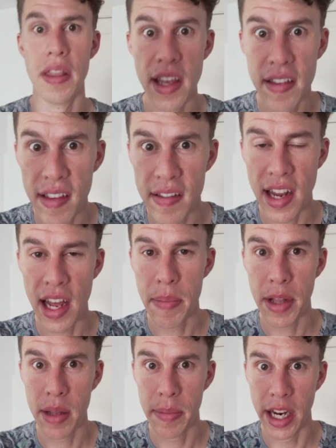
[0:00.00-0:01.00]
this is 10
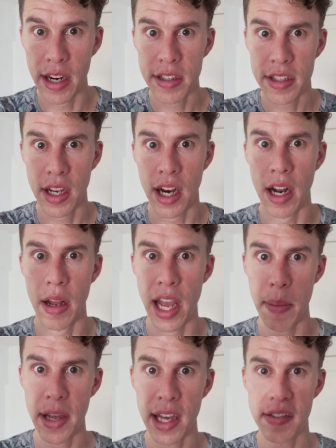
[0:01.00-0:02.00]
millimeters on an
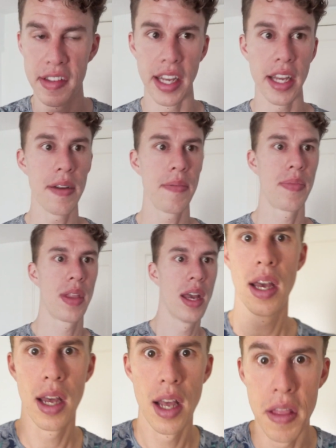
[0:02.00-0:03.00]
aps-c.
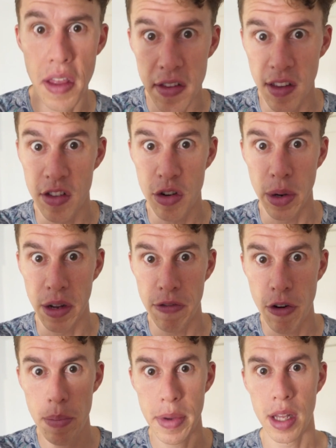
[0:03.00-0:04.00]
This is
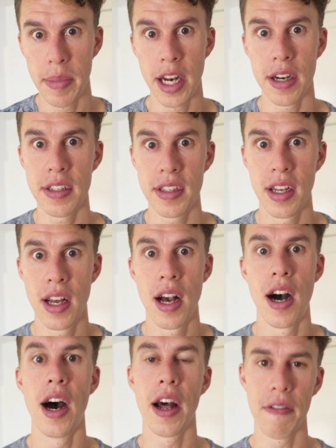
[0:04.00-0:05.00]
24 millimeters
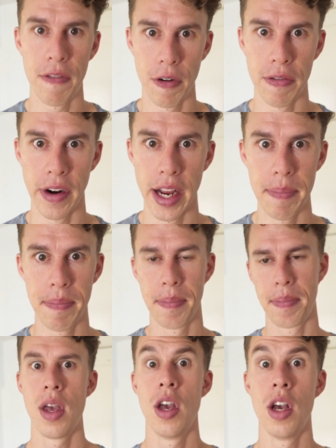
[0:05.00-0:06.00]
on a full frame.
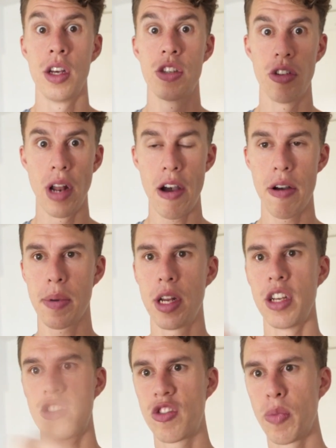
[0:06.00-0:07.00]
So now I'm
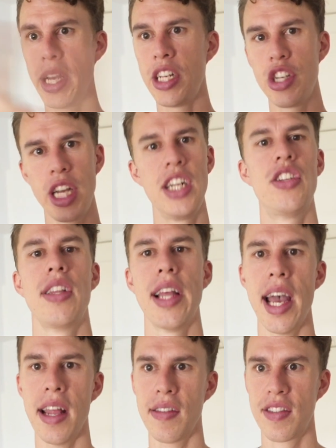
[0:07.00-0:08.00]
gonna switch each
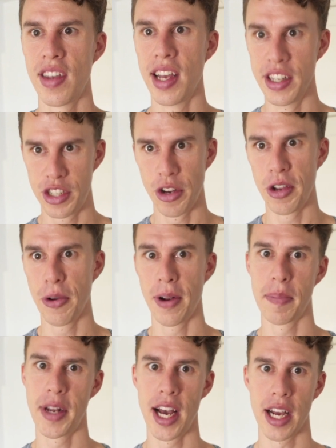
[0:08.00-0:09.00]
lens and show you what
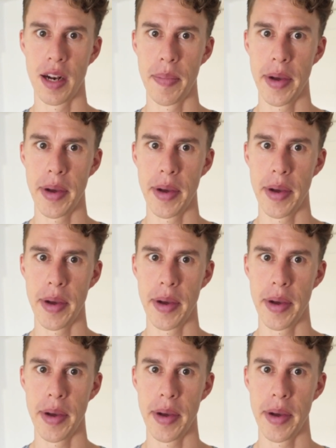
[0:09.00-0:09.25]
I'm talking